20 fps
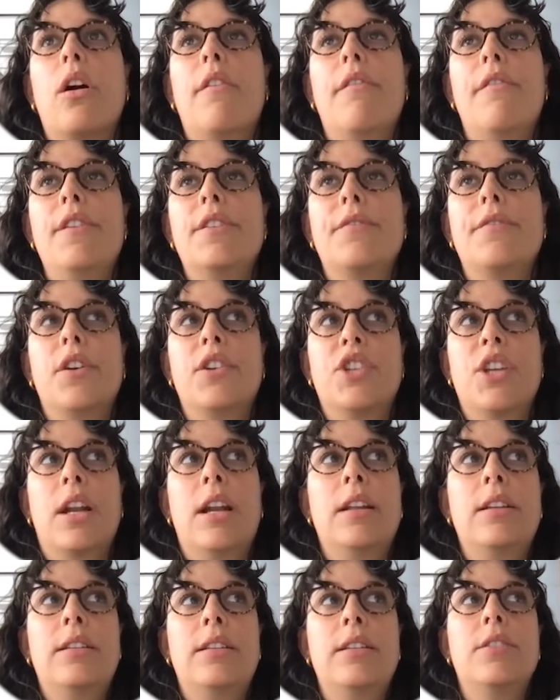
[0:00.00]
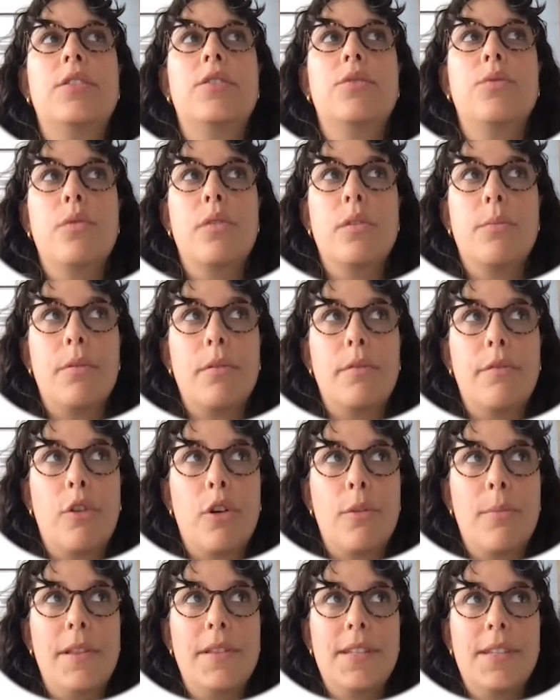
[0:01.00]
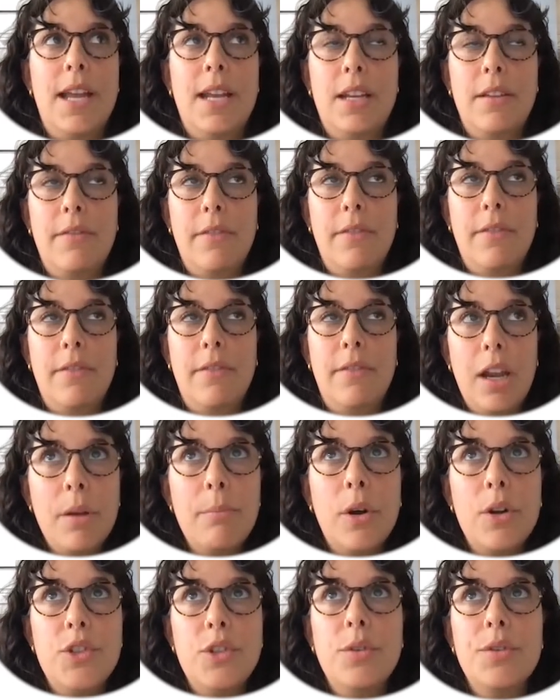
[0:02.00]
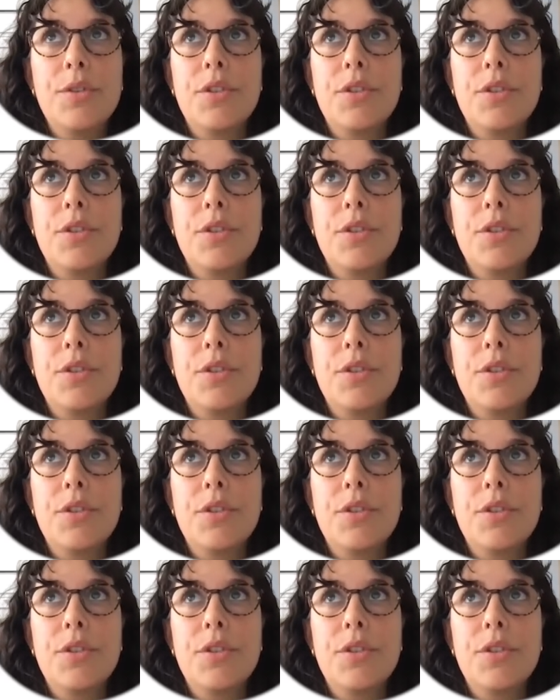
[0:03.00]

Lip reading: of these functionalities to the performance and development module.